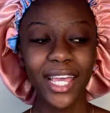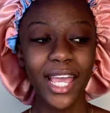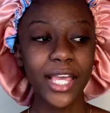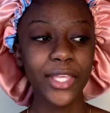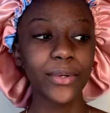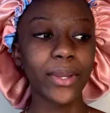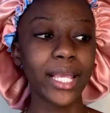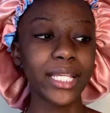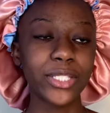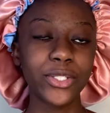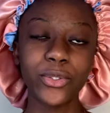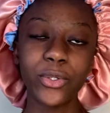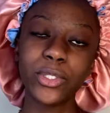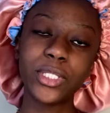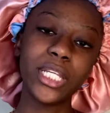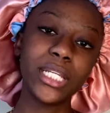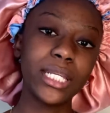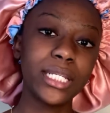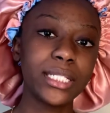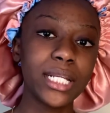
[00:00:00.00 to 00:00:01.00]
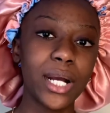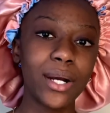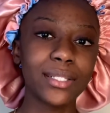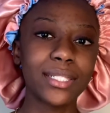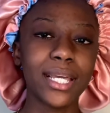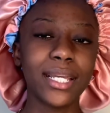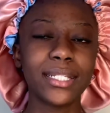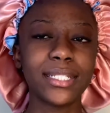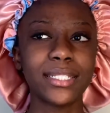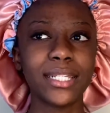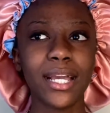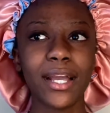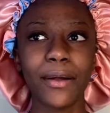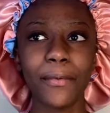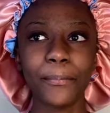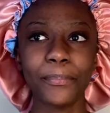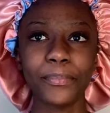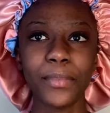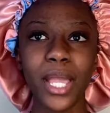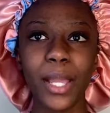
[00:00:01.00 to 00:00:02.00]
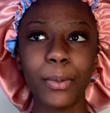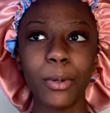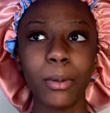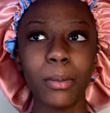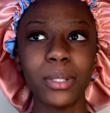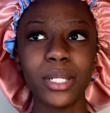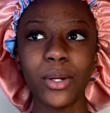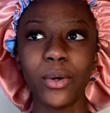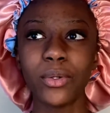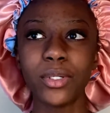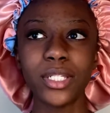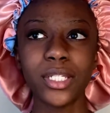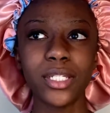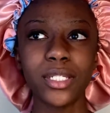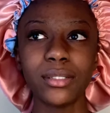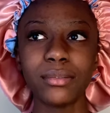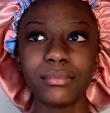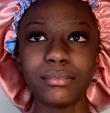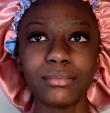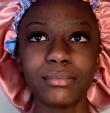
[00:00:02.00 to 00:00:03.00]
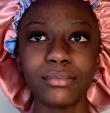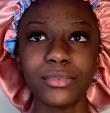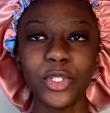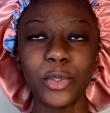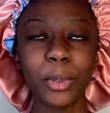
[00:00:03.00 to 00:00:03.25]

You guys should go check it out. And yeah, you